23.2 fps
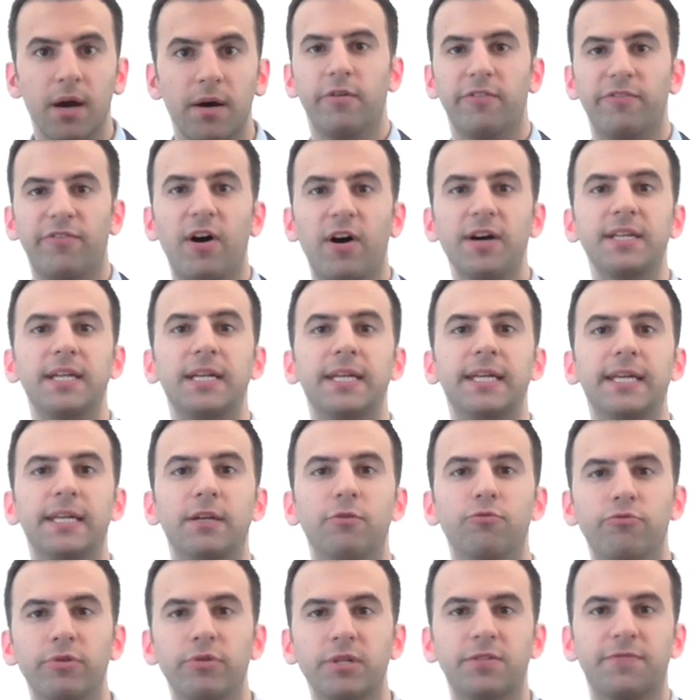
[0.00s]

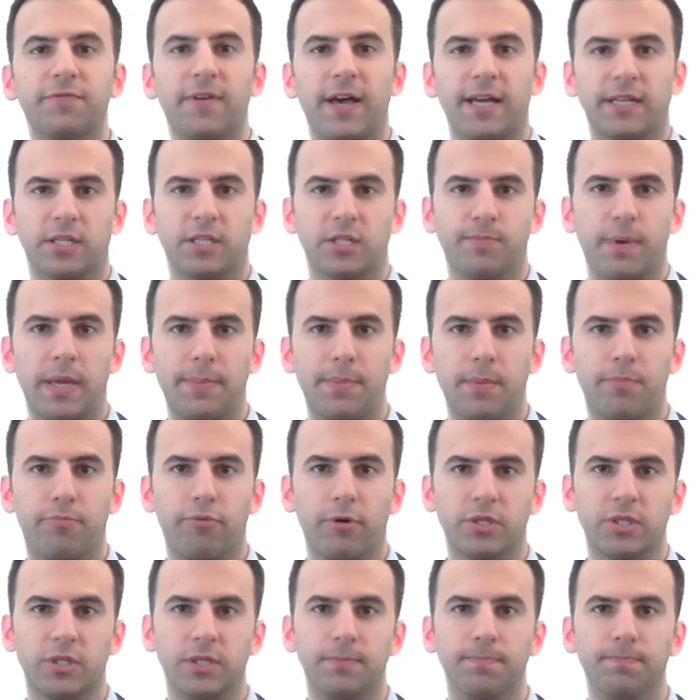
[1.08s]
Finally, risk factors may be
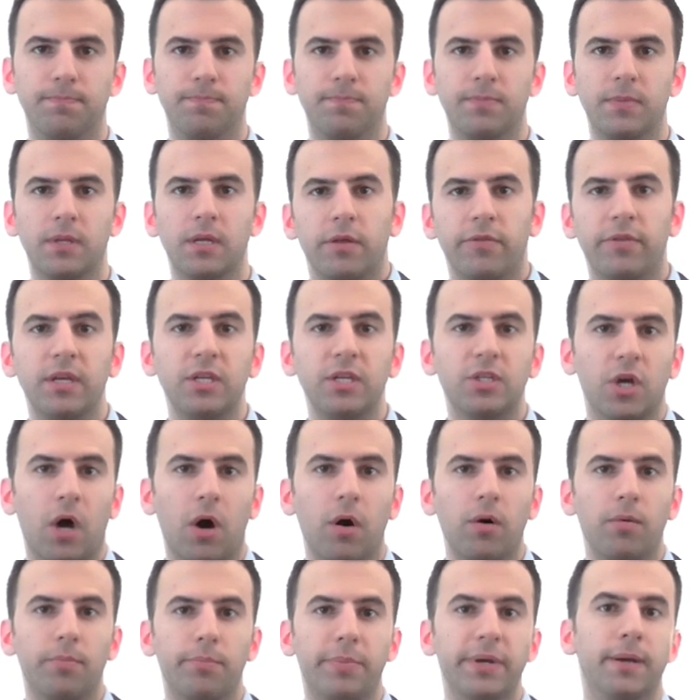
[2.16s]
present. These
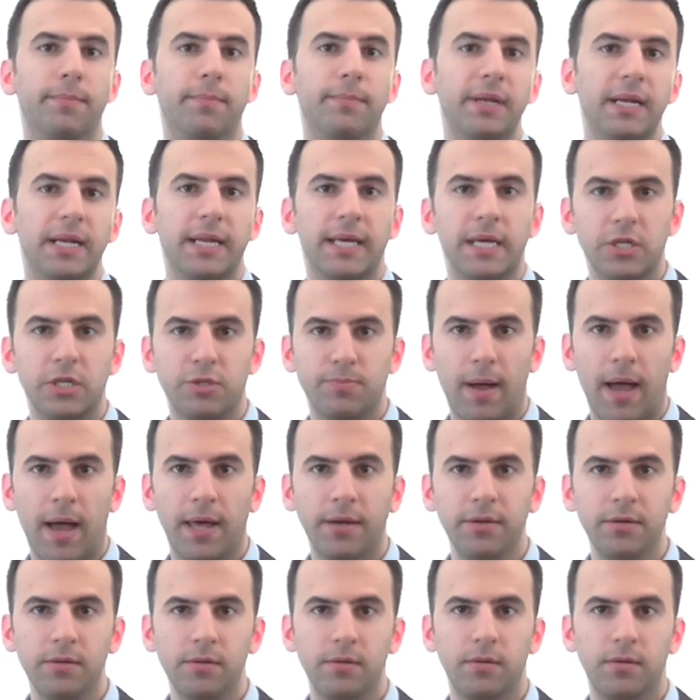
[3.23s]
are being a middle-aged
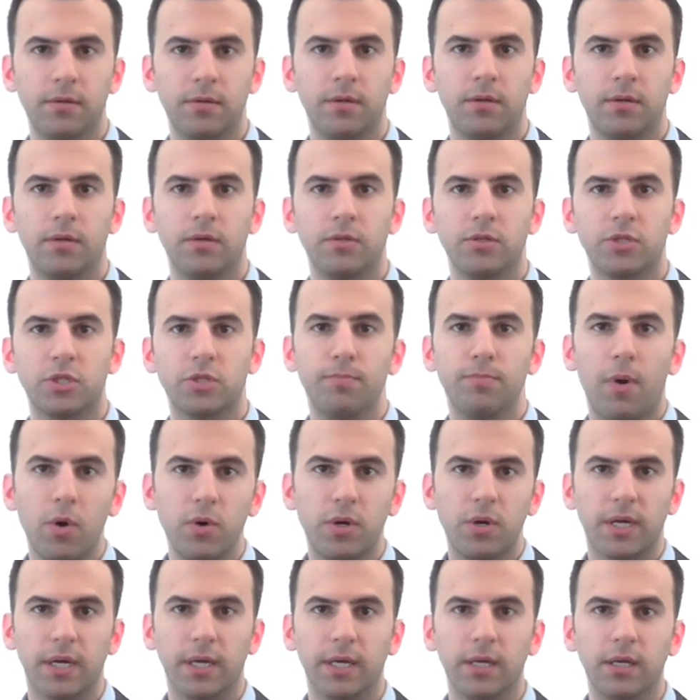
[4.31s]
man,
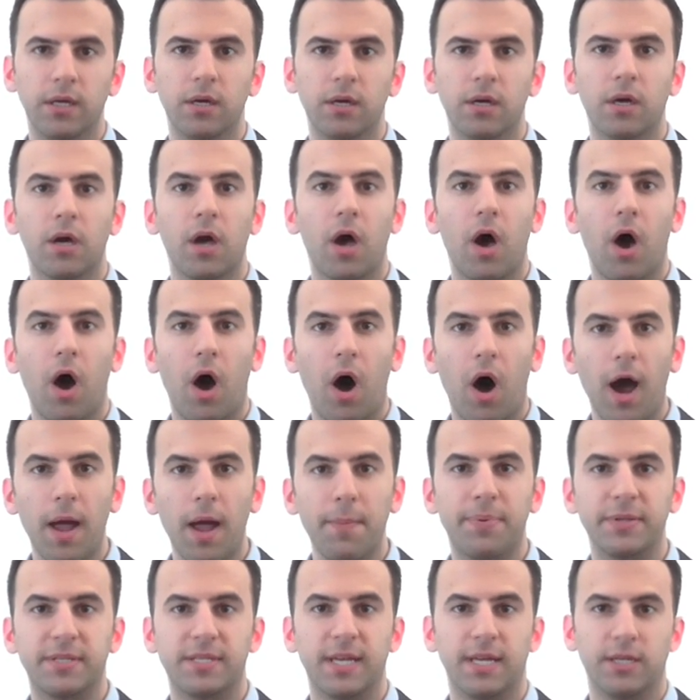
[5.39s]
smoking,
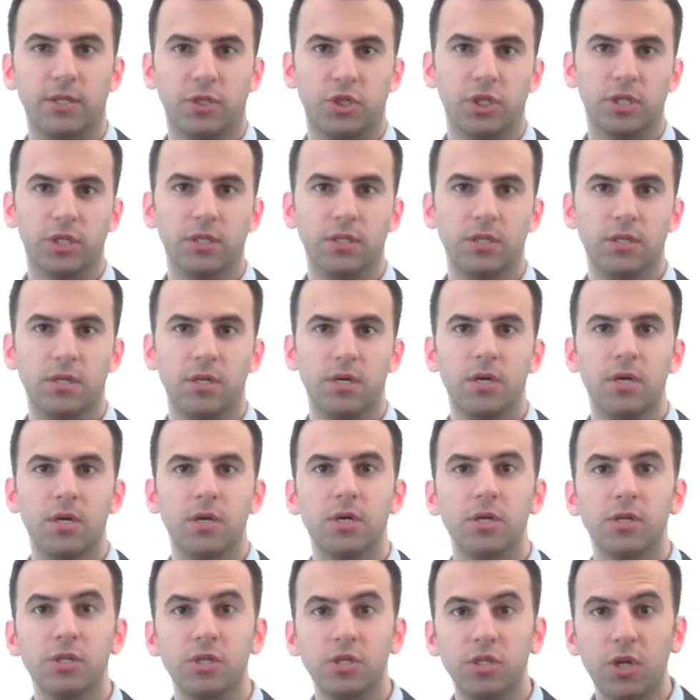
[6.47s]
hypertension,
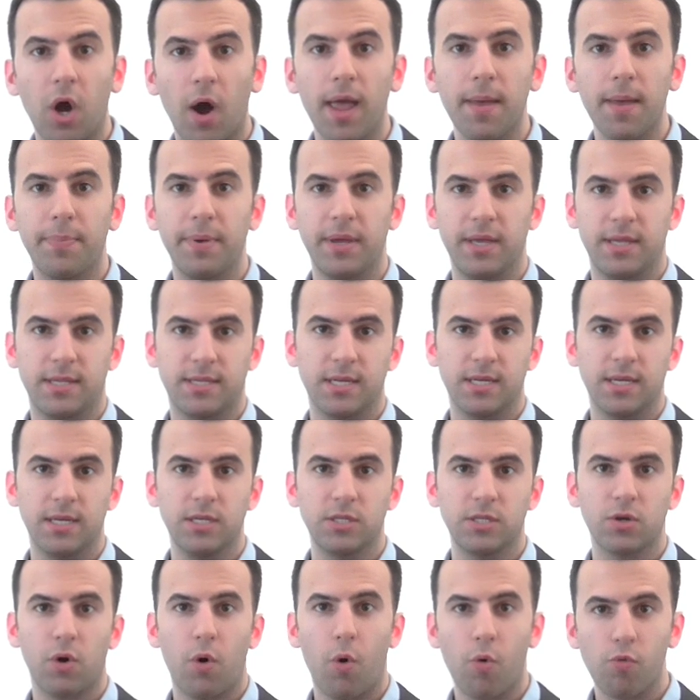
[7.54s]

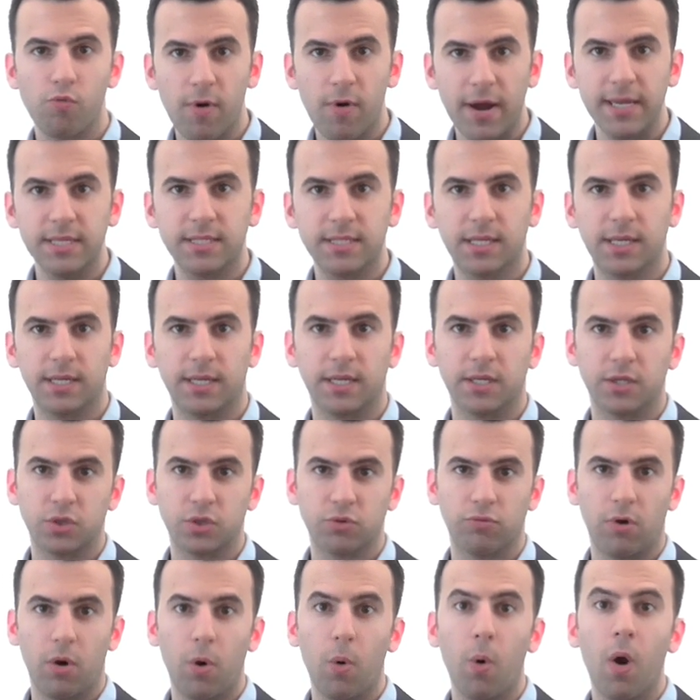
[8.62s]
diabetes, raised
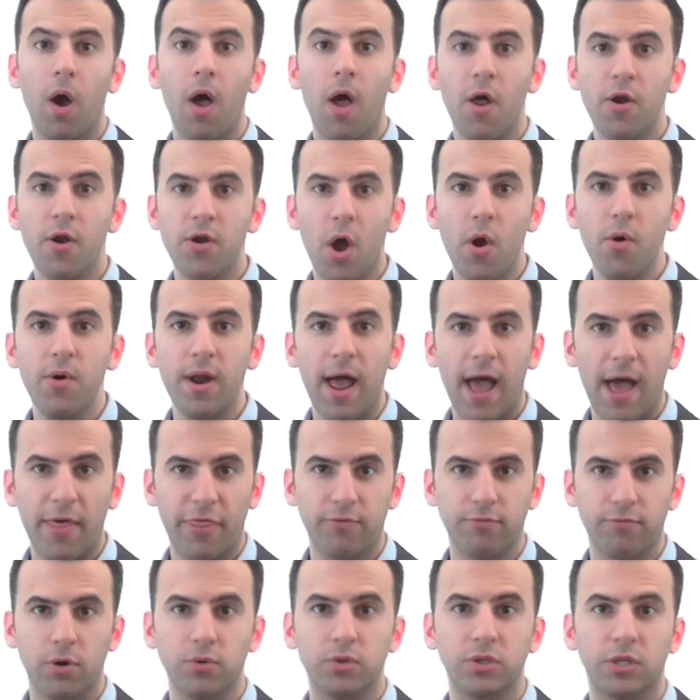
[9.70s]
cholesterol, known
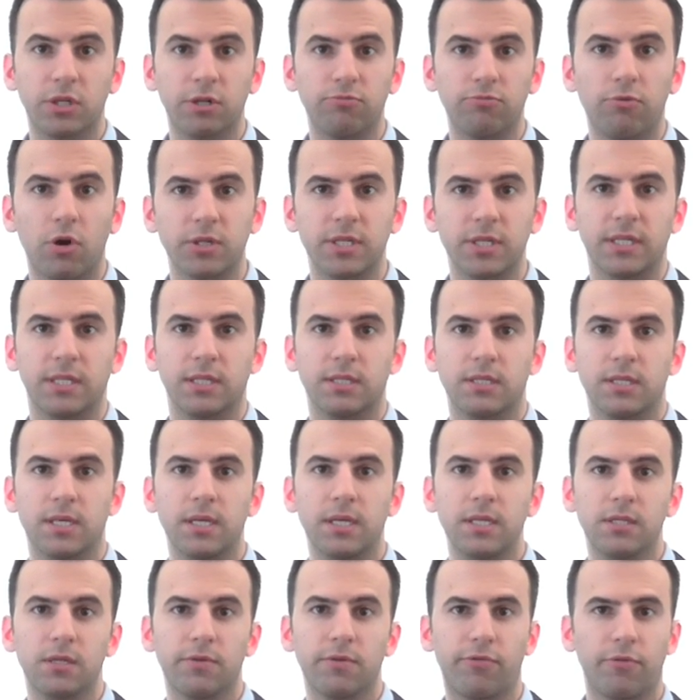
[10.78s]
atherosclerotic
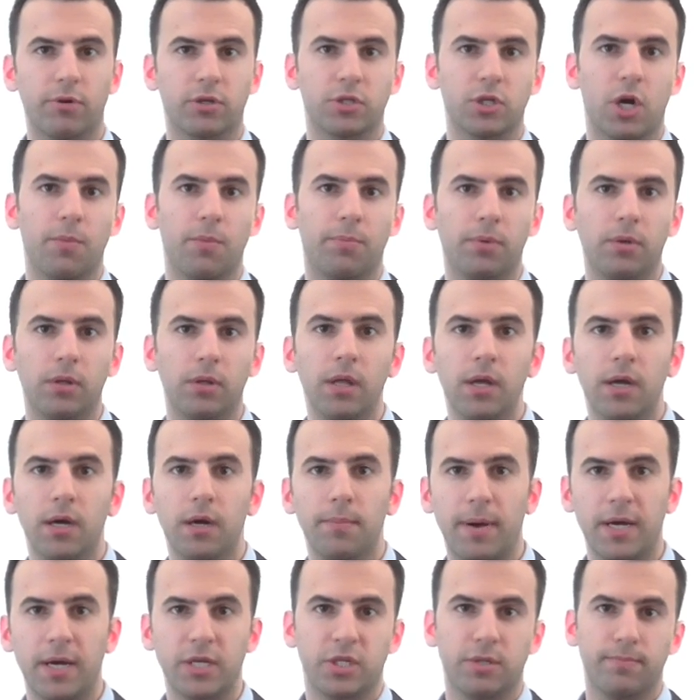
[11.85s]
disease, for example,
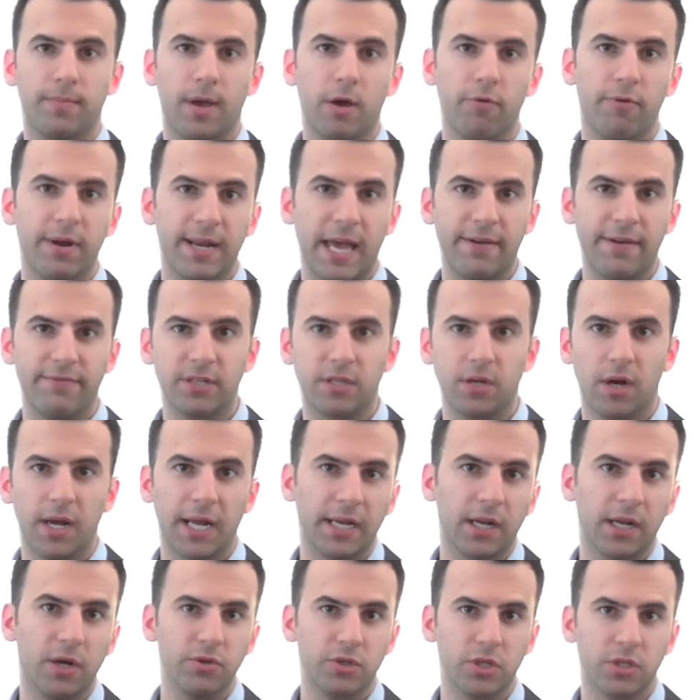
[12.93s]
patient may already have a
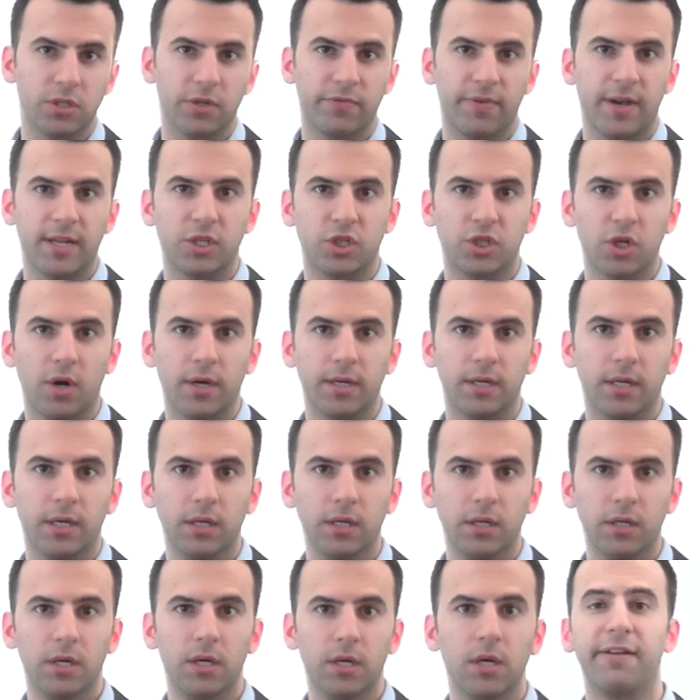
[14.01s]
diagnosis of
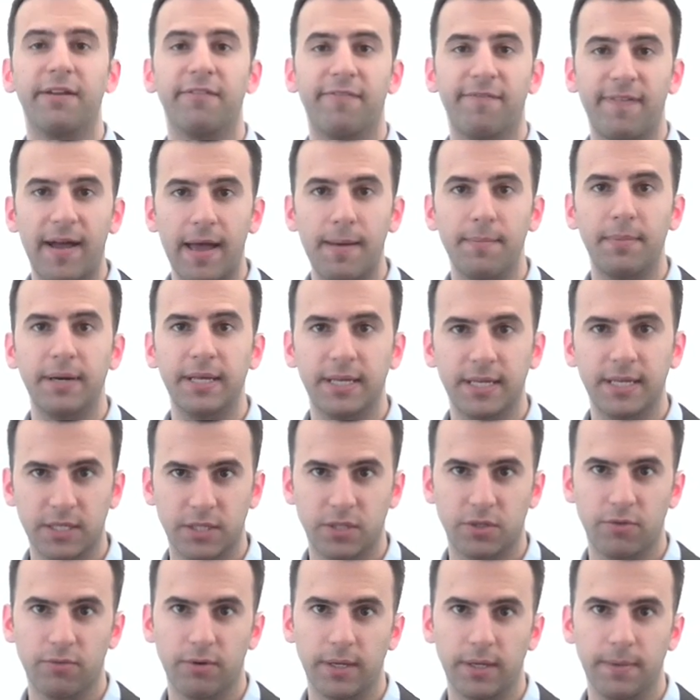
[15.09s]
angina, and a family
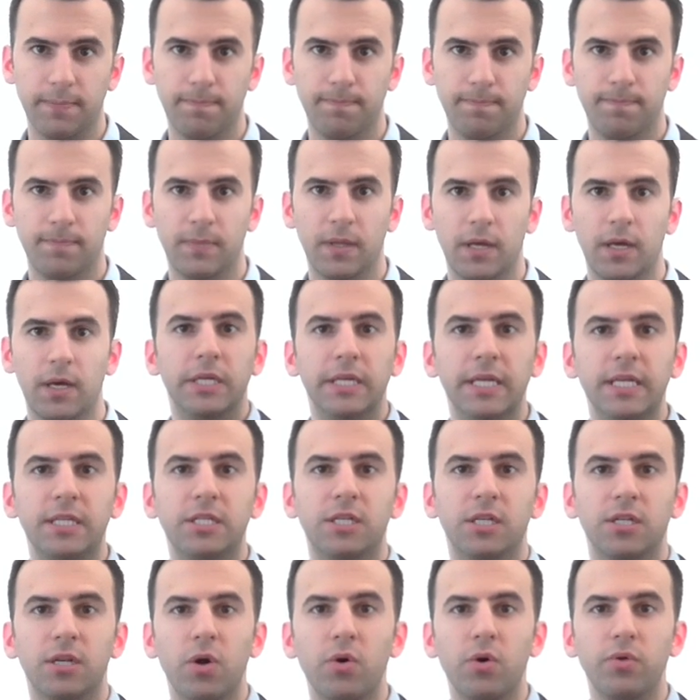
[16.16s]
history. You need
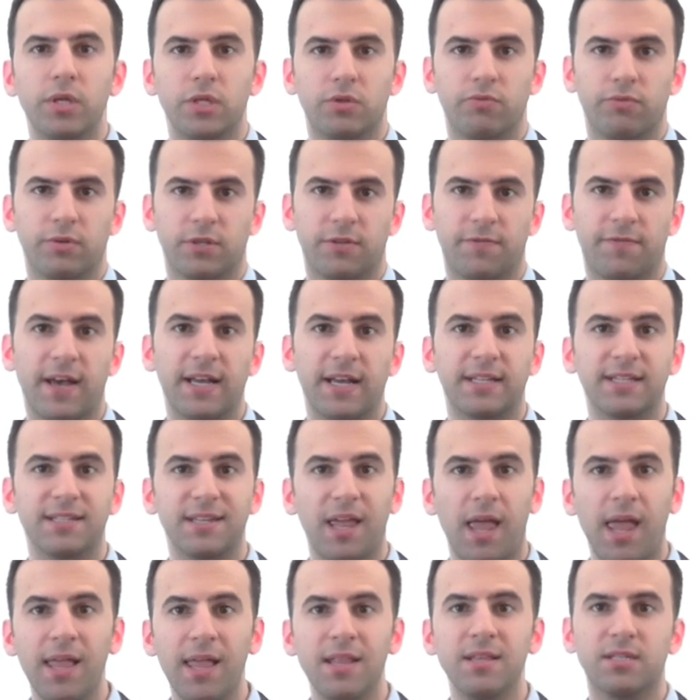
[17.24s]
to know these risk
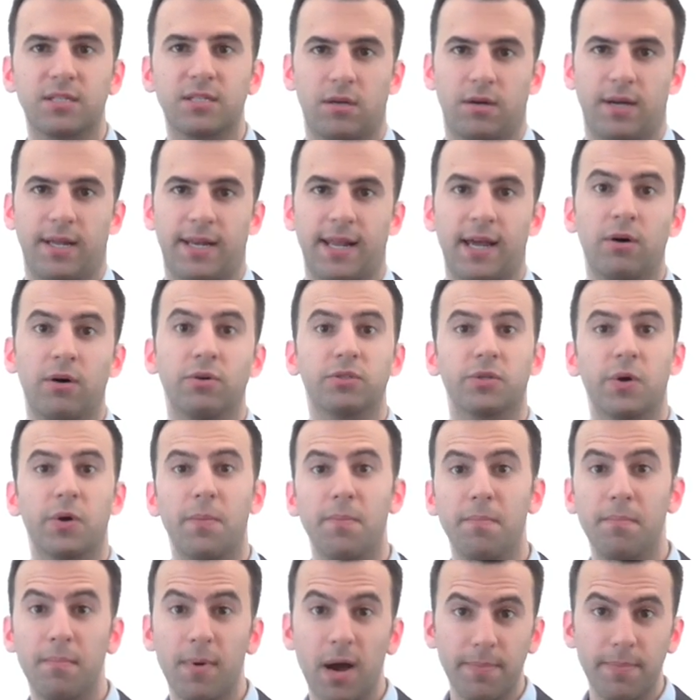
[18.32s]
factors inside out, so
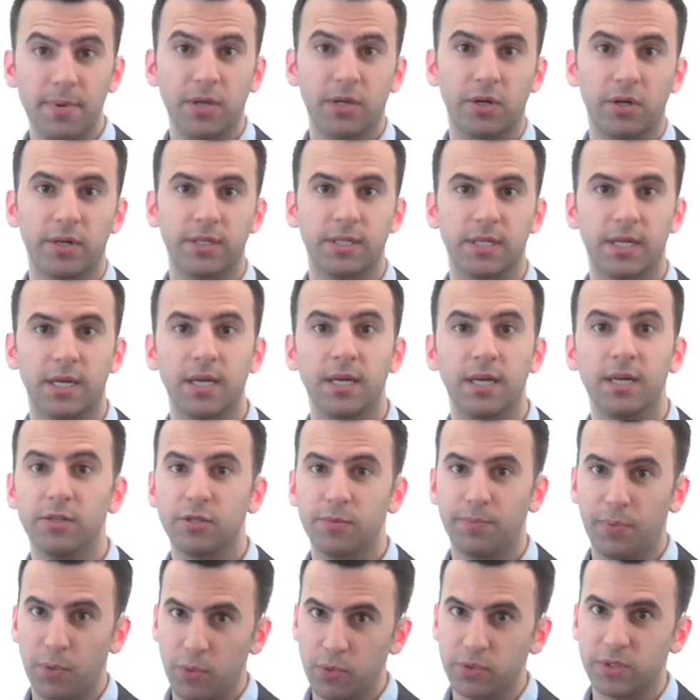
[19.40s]
it might be a good idea
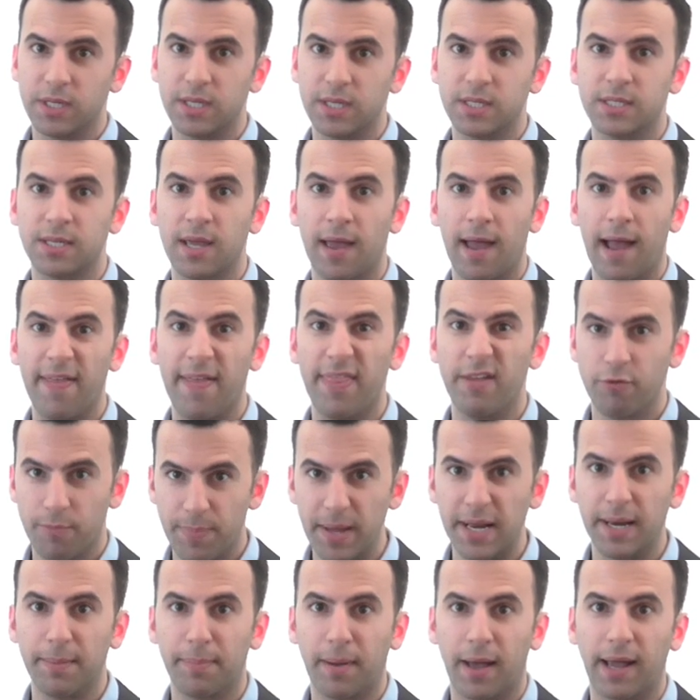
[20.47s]
to pause this and then
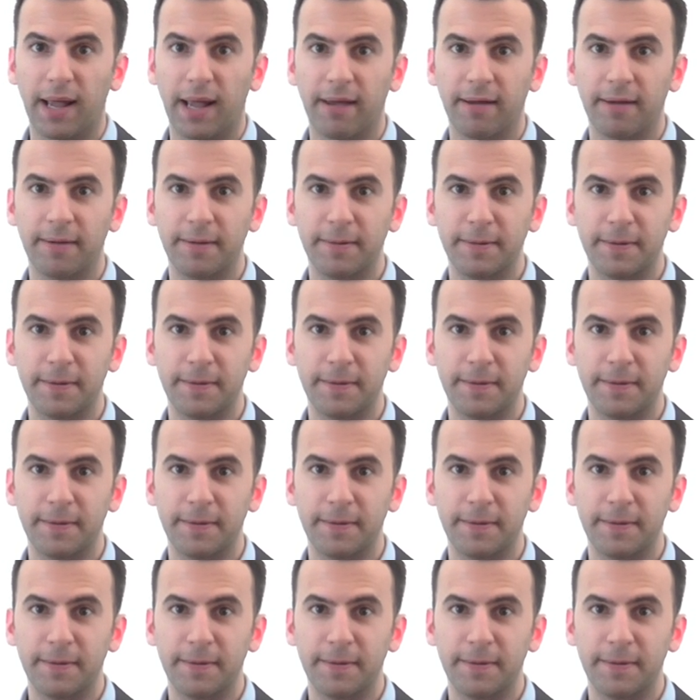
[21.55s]
repeat it back.